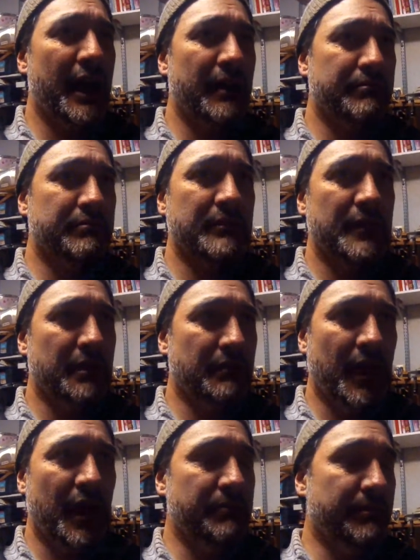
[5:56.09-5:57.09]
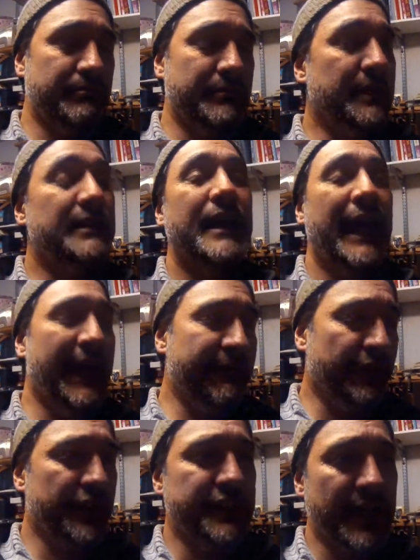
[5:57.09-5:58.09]
a
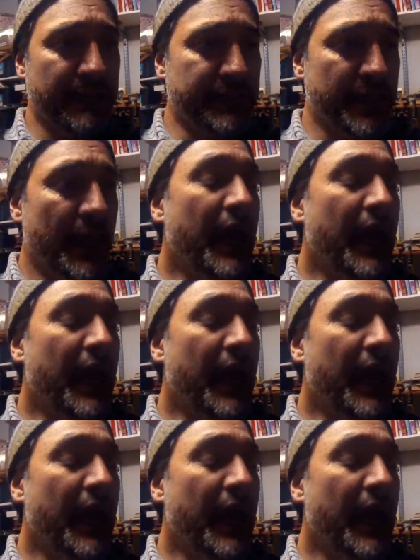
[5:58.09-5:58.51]
handful of times.